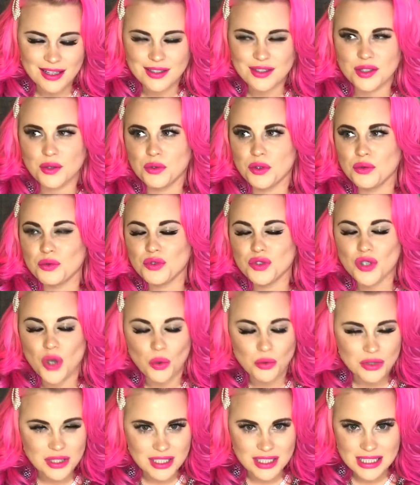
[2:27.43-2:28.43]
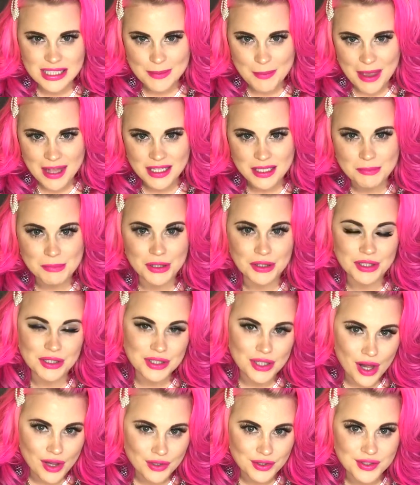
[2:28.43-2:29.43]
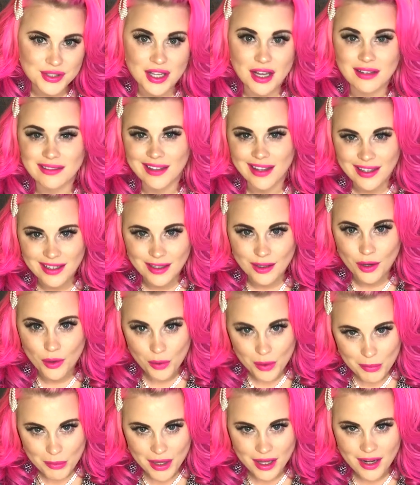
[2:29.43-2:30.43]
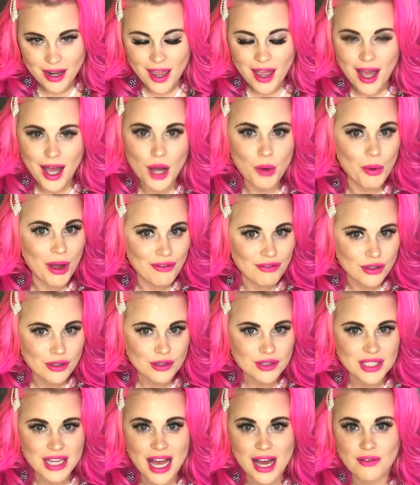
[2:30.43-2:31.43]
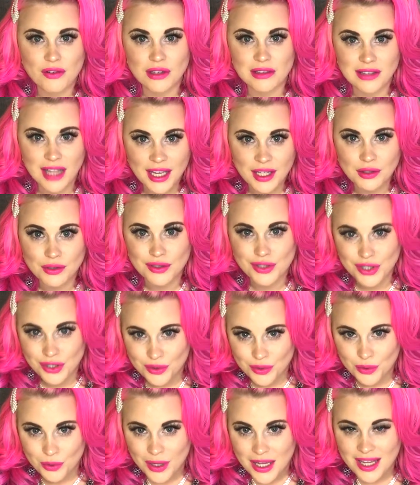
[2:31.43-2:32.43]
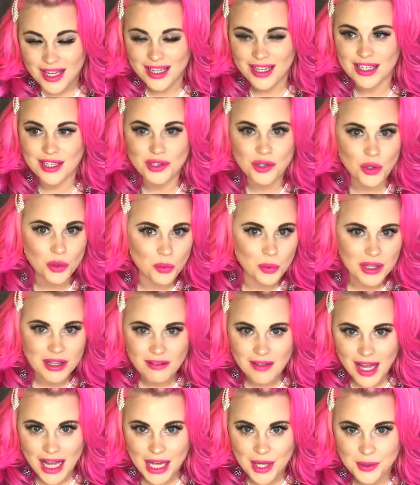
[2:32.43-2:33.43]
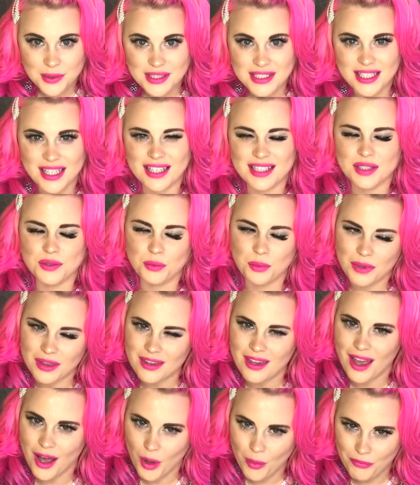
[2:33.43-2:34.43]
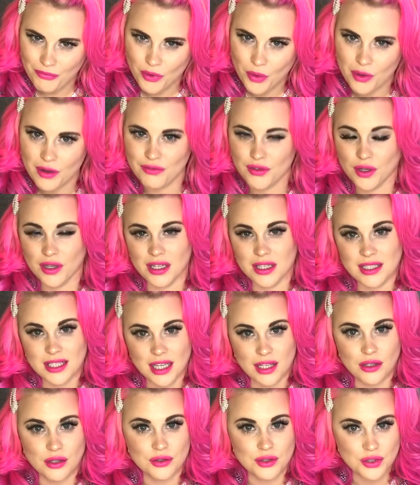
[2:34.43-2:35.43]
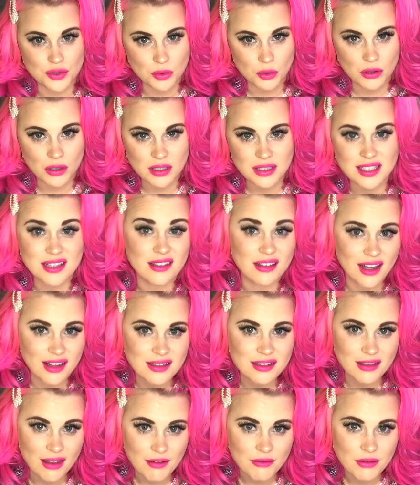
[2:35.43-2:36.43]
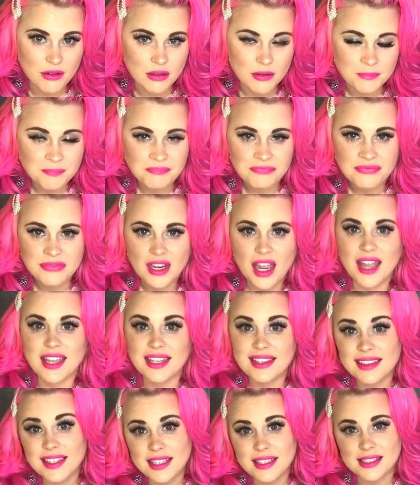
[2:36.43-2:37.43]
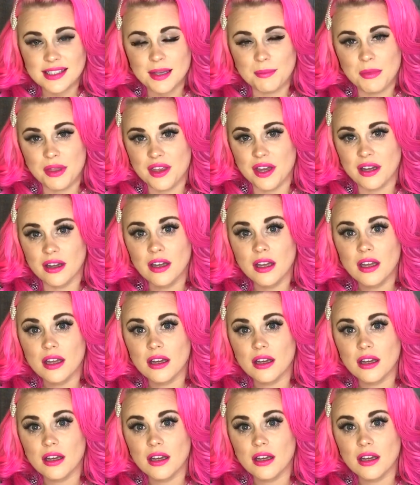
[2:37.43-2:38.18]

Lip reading: So you don't need to spend $1 million on lighting equipment. However, to have a light or two in your wheelhouse is really helpful if you're going to take your store to the next level. I can link some of the